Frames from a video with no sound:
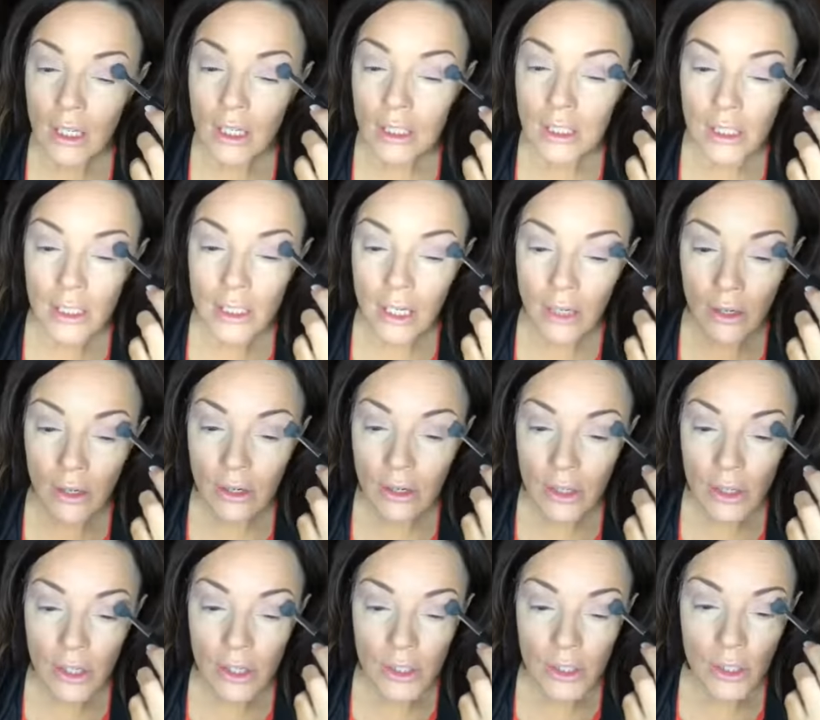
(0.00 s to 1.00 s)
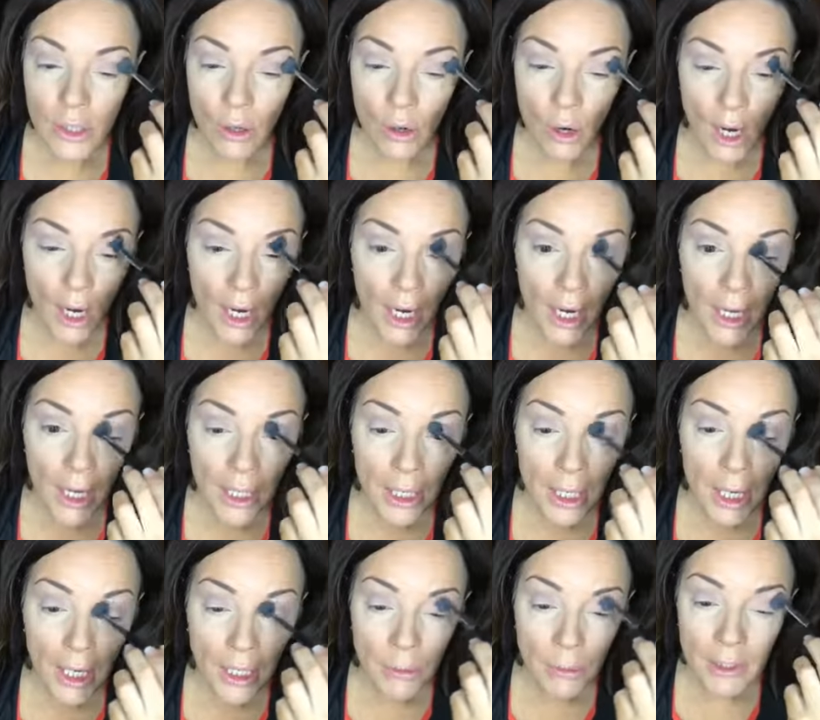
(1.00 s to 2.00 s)
to dinner. So I
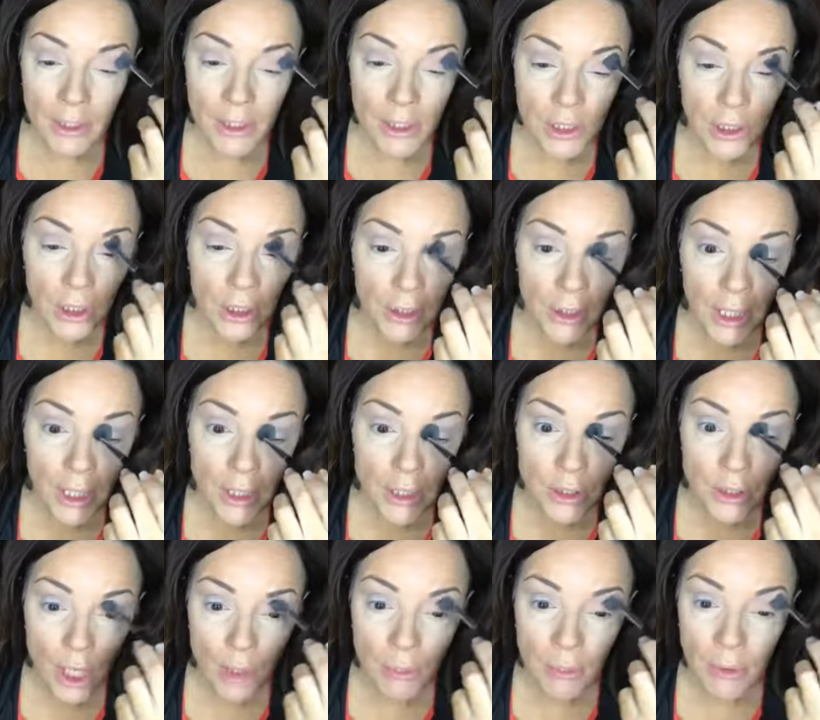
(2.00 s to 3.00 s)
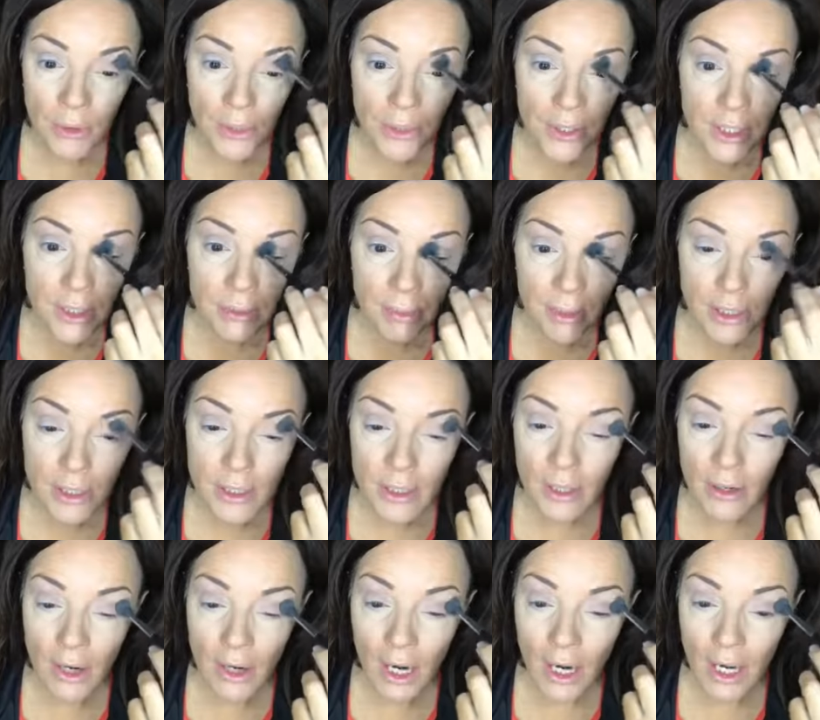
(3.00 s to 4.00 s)
kind of wanted to look nice. So I put this
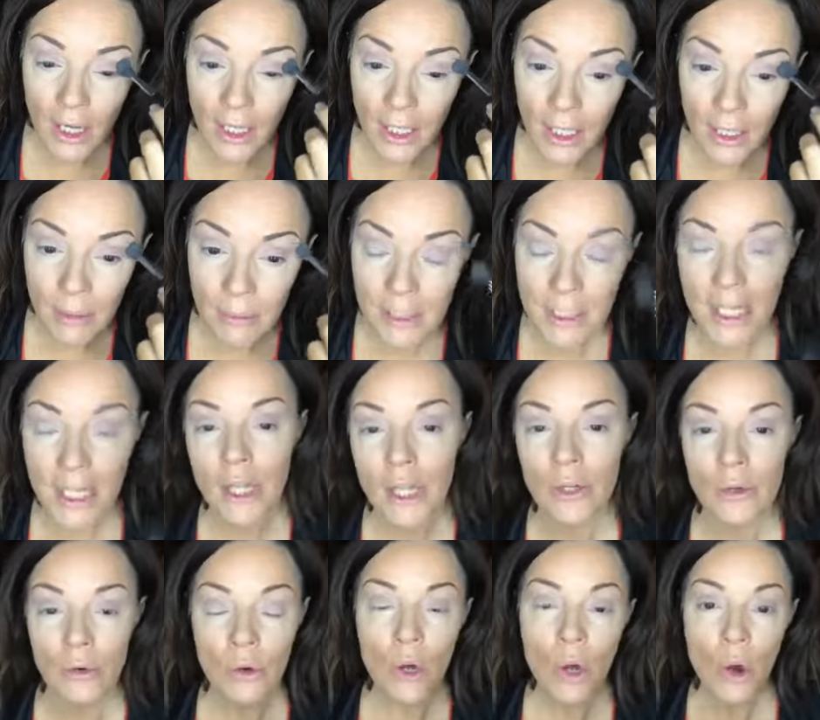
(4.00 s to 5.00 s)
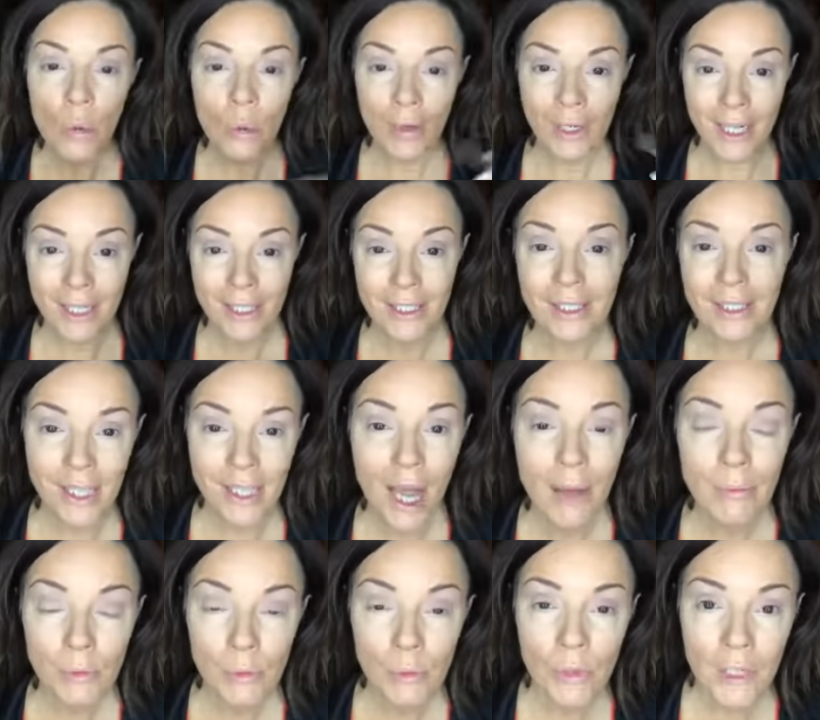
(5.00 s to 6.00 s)
mascara on and I'm going to tell you, when I
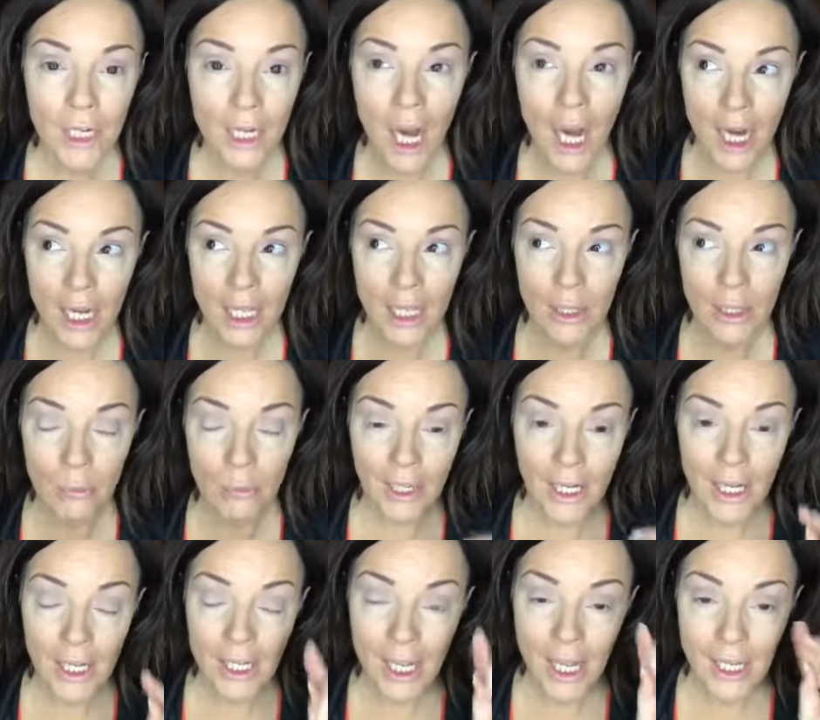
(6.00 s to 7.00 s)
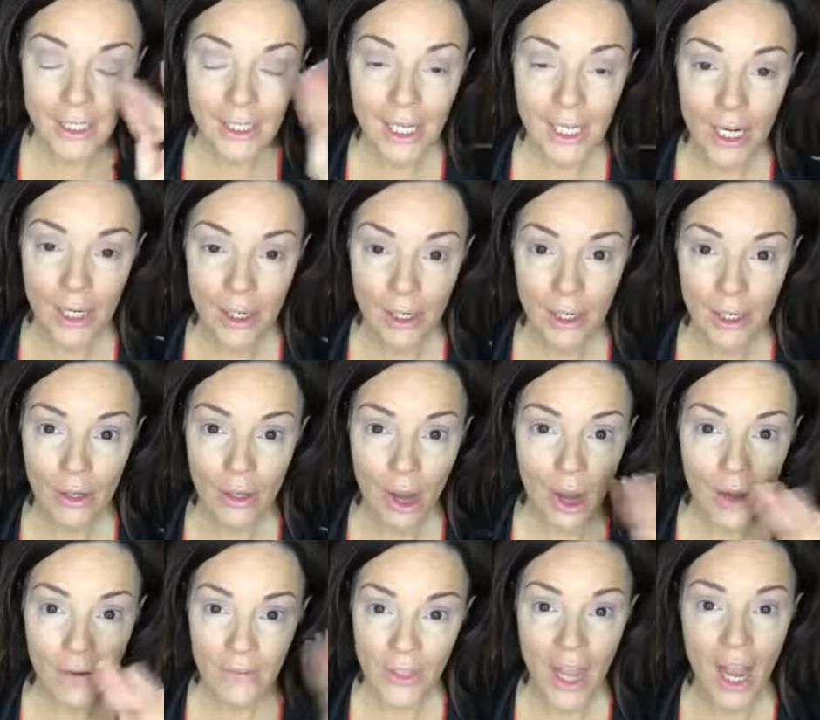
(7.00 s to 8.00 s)
stopped wearing, when I had to take
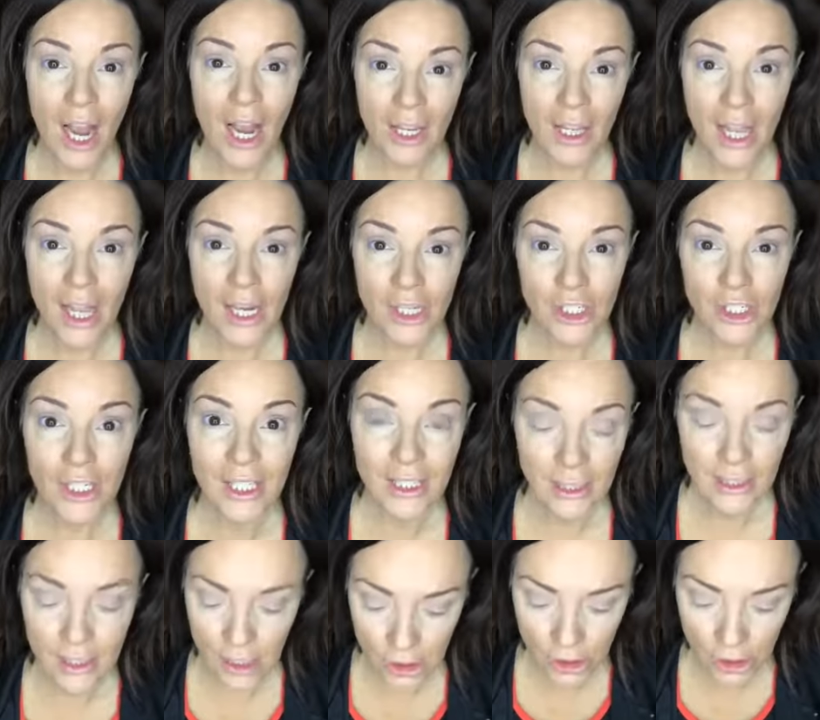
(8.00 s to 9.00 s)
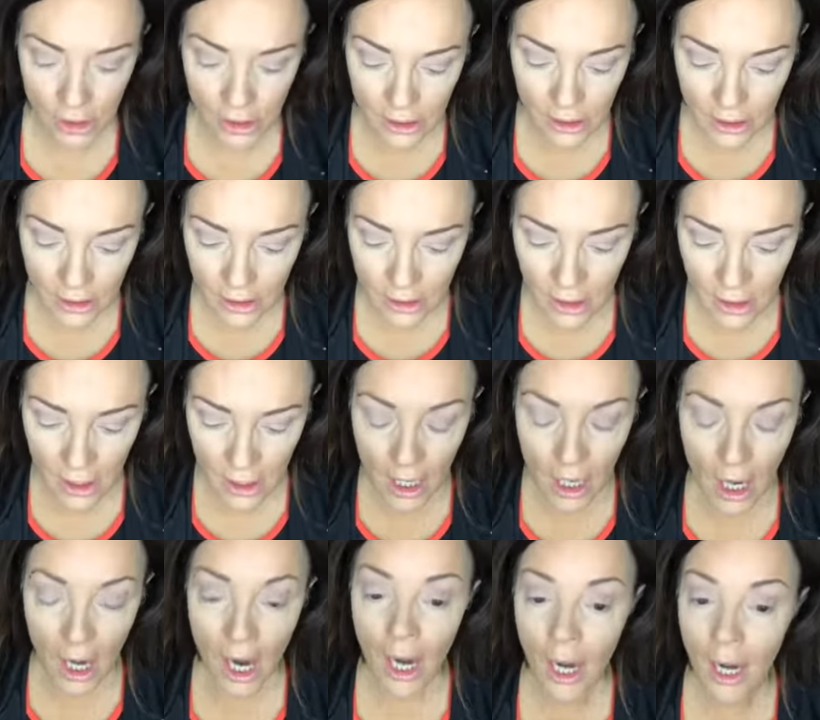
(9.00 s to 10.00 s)
off the eyelash extensions,
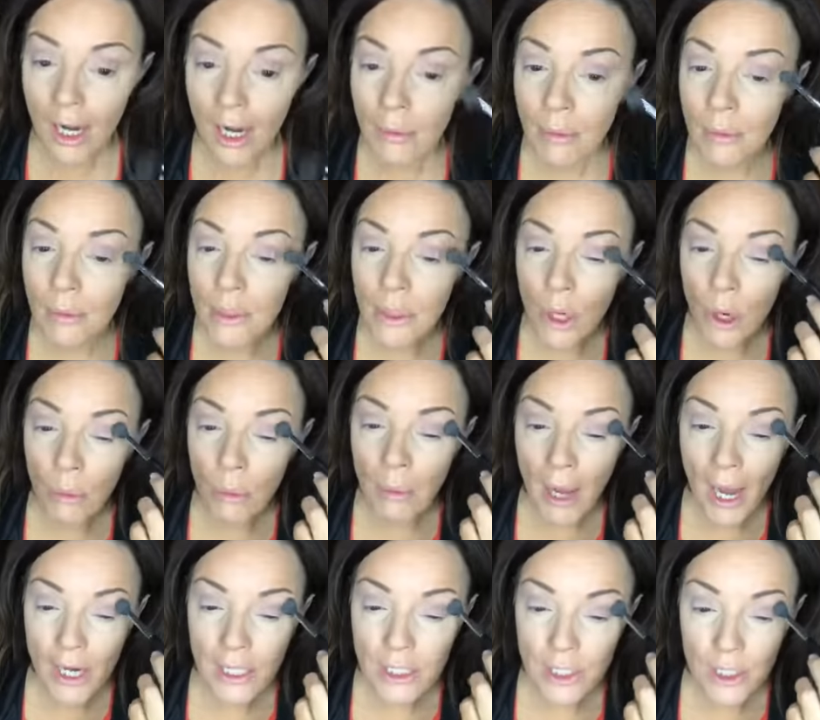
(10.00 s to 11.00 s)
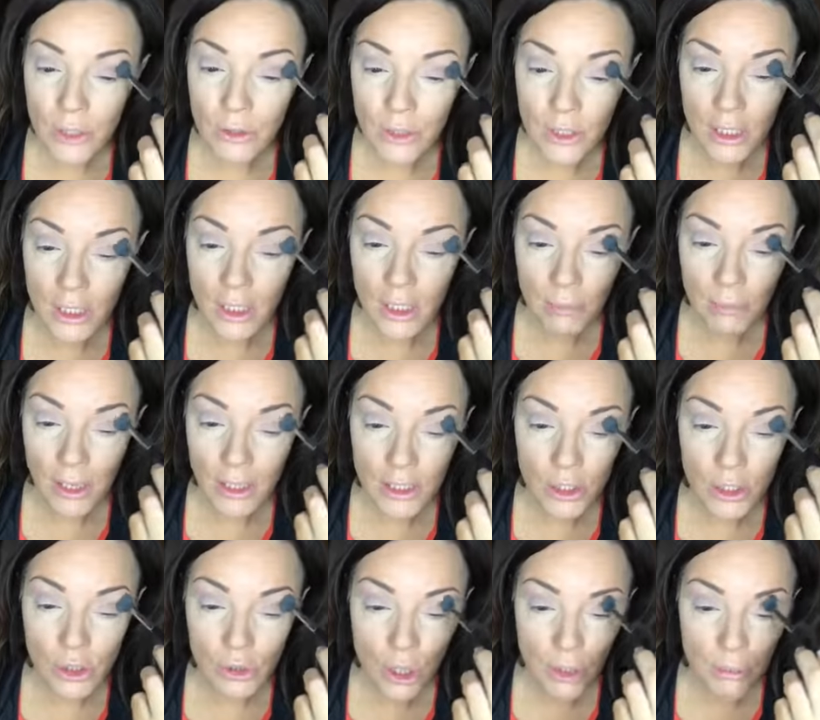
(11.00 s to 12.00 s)
I would go back to using my
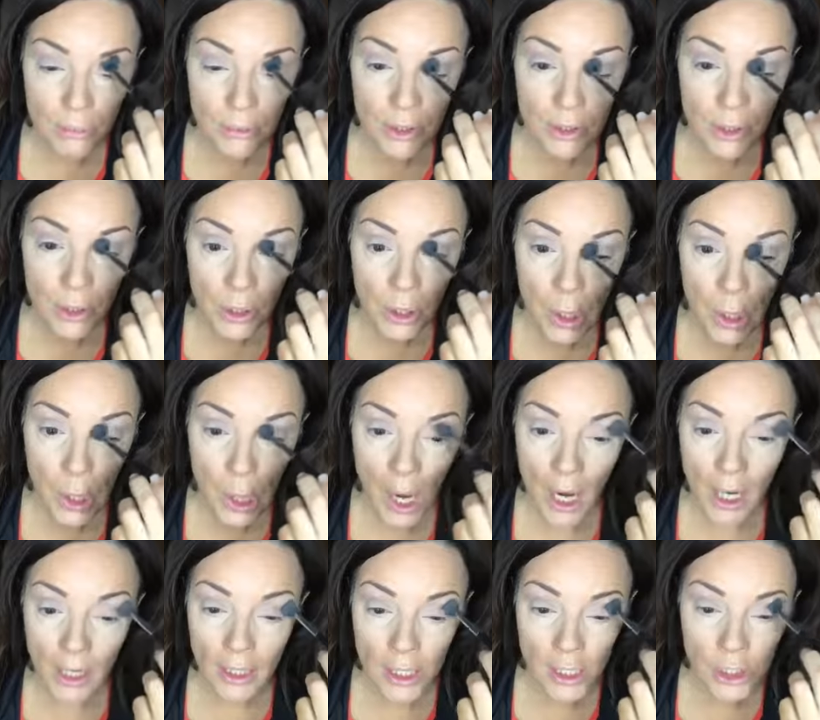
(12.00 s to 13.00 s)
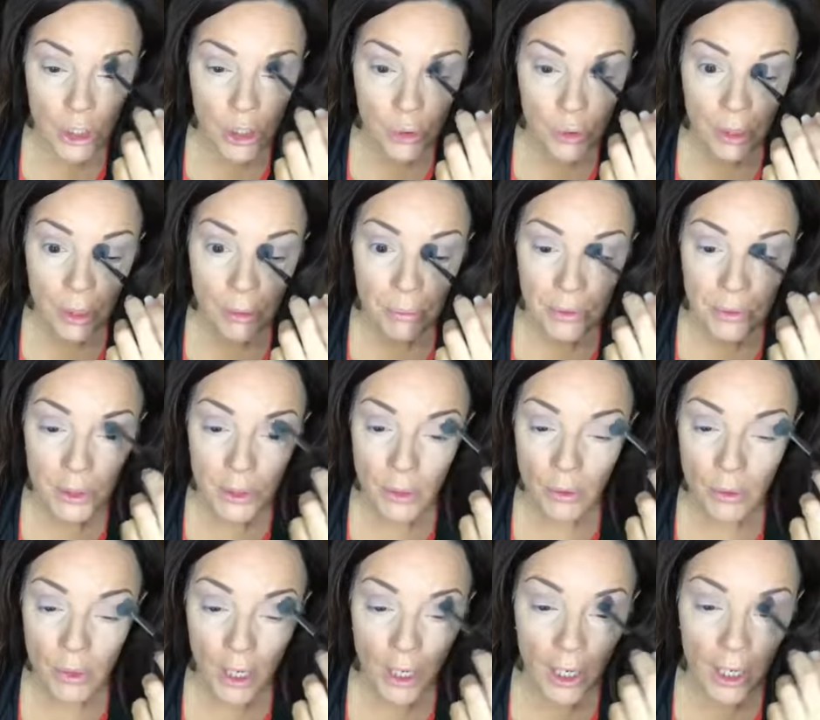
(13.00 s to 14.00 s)
strips, eyelash strips,
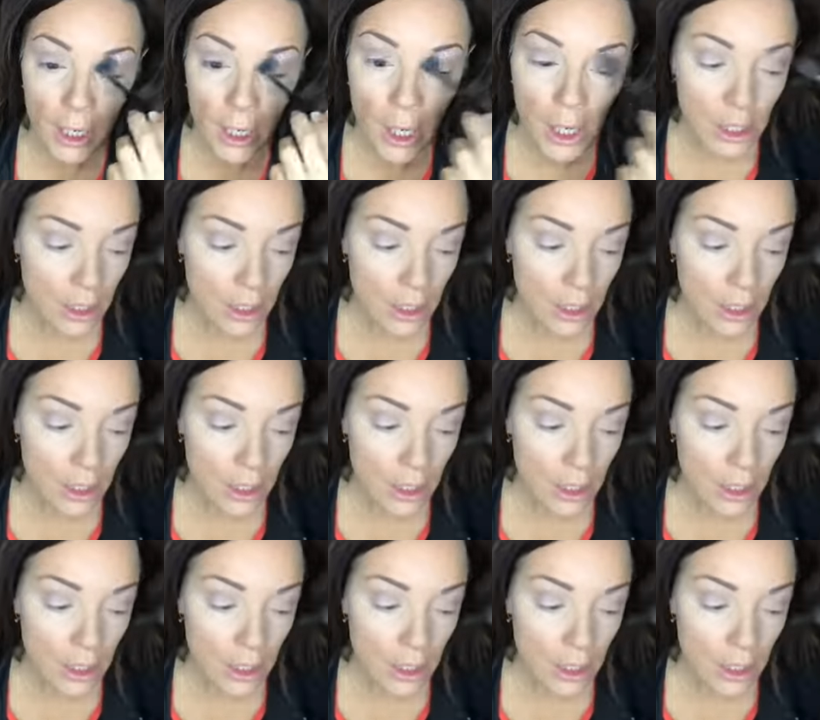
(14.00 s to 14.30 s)
okay?